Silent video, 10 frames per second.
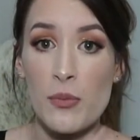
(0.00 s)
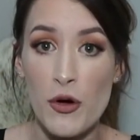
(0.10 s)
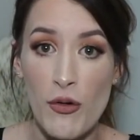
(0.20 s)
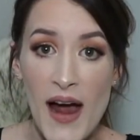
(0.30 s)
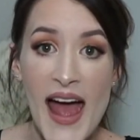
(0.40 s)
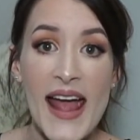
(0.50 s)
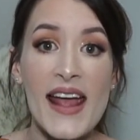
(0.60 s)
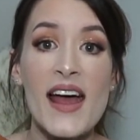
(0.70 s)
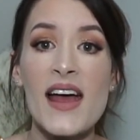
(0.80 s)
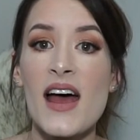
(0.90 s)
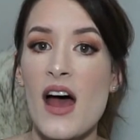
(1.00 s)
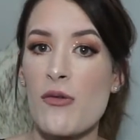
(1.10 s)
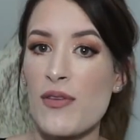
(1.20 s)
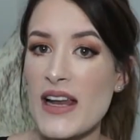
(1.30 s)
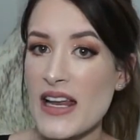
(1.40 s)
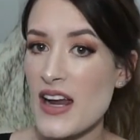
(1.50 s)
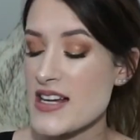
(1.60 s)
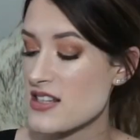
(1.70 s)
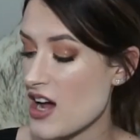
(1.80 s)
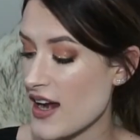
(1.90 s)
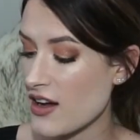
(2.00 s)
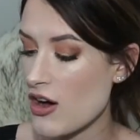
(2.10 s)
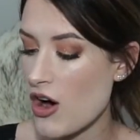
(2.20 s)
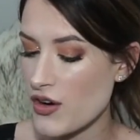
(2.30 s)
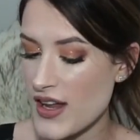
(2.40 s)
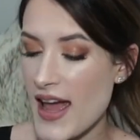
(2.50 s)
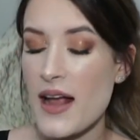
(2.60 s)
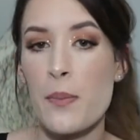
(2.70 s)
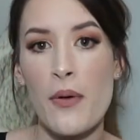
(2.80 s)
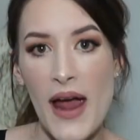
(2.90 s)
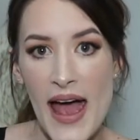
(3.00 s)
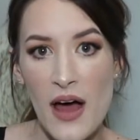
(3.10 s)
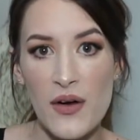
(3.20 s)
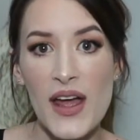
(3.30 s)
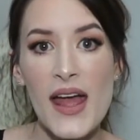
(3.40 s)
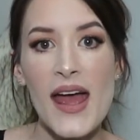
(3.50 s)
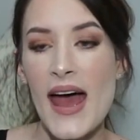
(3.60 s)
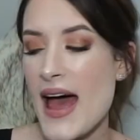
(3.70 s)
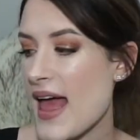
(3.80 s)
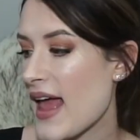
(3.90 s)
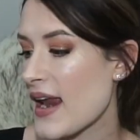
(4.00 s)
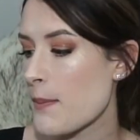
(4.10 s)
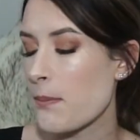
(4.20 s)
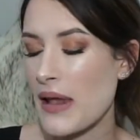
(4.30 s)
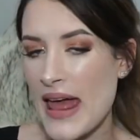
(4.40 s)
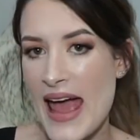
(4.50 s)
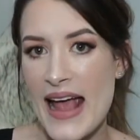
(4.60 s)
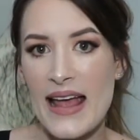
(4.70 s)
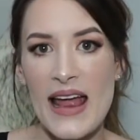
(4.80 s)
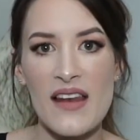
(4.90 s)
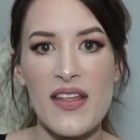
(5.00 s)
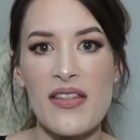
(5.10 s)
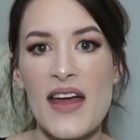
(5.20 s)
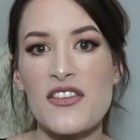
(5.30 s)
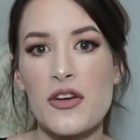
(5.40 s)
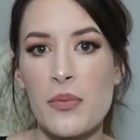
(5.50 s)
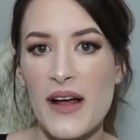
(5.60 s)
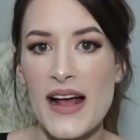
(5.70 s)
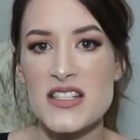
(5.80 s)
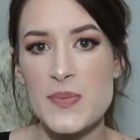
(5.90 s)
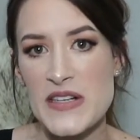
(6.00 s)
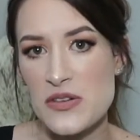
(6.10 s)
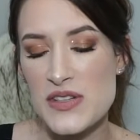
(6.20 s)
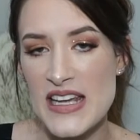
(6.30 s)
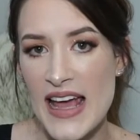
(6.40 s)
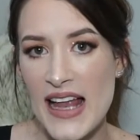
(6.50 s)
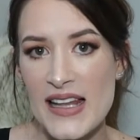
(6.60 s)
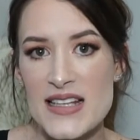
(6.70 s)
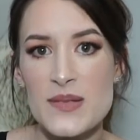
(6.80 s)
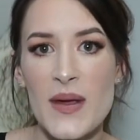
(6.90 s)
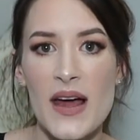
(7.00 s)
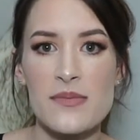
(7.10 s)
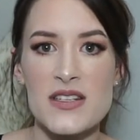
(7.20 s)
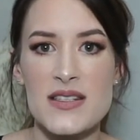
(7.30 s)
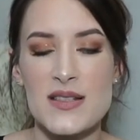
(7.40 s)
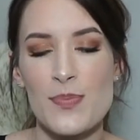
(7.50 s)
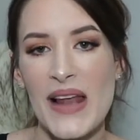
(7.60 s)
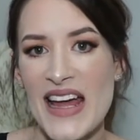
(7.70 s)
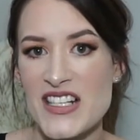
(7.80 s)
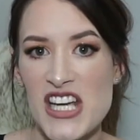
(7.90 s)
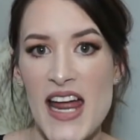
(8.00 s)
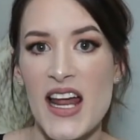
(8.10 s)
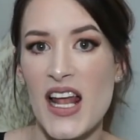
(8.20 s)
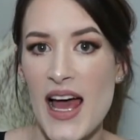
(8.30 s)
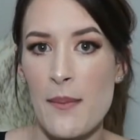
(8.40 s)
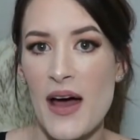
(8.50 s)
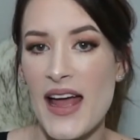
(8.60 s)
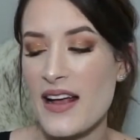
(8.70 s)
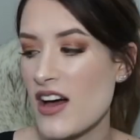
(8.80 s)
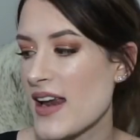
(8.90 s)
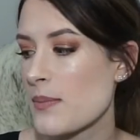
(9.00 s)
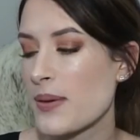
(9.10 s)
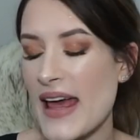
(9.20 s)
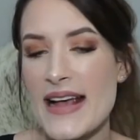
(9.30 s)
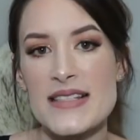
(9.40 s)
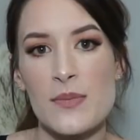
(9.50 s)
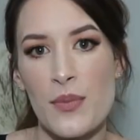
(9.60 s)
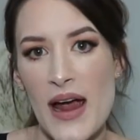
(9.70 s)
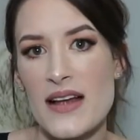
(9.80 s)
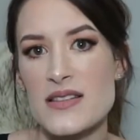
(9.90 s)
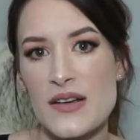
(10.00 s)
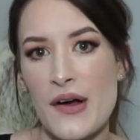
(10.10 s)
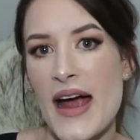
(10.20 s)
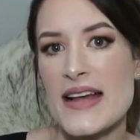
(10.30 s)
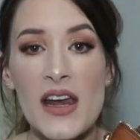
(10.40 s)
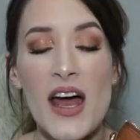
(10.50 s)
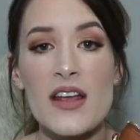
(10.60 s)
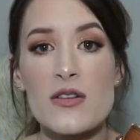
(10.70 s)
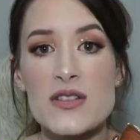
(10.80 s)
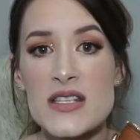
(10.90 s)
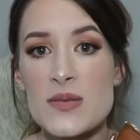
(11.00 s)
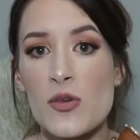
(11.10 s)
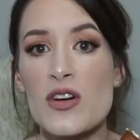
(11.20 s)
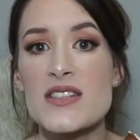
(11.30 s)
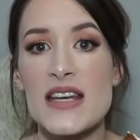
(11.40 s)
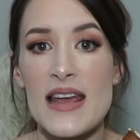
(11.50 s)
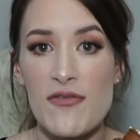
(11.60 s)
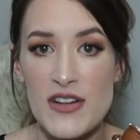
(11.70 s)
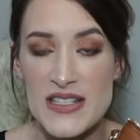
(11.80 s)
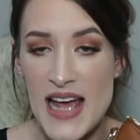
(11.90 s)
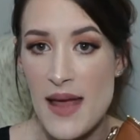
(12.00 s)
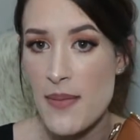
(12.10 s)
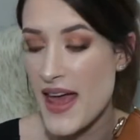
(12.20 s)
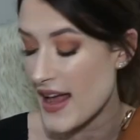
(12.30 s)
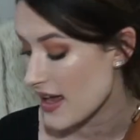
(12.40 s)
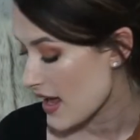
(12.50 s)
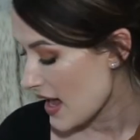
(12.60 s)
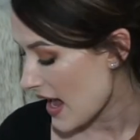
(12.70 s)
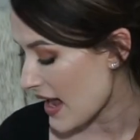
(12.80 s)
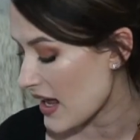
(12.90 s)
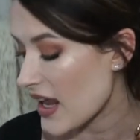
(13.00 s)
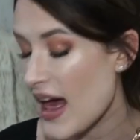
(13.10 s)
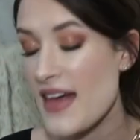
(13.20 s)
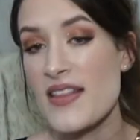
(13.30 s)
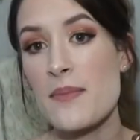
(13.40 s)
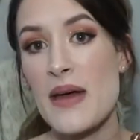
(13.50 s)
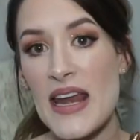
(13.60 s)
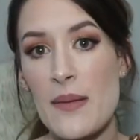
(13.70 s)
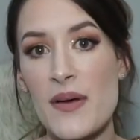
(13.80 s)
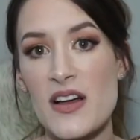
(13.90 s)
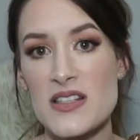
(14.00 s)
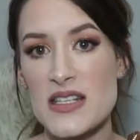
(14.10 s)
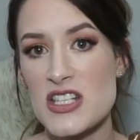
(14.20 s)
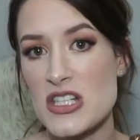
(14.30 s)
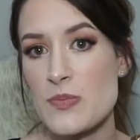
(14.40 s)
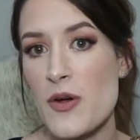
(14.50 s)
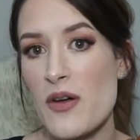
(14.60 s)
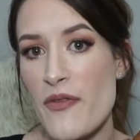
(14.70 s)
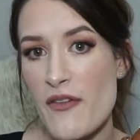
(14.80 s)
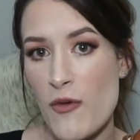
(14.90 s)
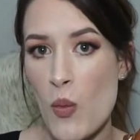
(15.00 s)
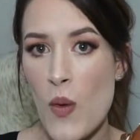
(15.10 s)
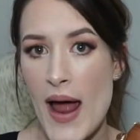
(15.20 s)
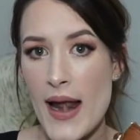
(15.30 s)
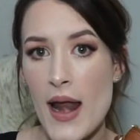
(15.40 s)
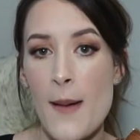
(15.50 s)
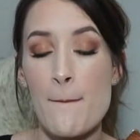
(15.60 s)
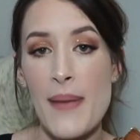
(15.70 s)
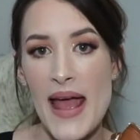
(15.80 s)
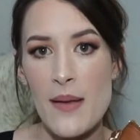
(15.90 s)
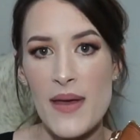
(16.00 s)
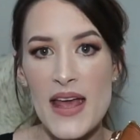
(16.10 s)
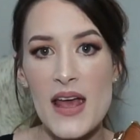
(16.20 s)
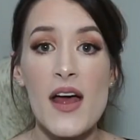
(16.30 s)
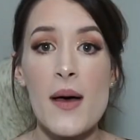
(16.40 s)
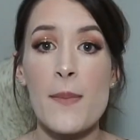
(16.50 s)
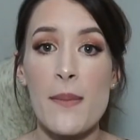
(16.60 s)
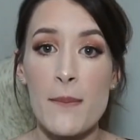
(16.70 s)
grey, a really nice kind of cognac brown, and a black, and then they do bring out specialty colours, but I'm just plain Jane. I like my kind of blacks and browns and greys. And I use this more as an everyday bag, and I like the mini because it's just perfect for one baby. But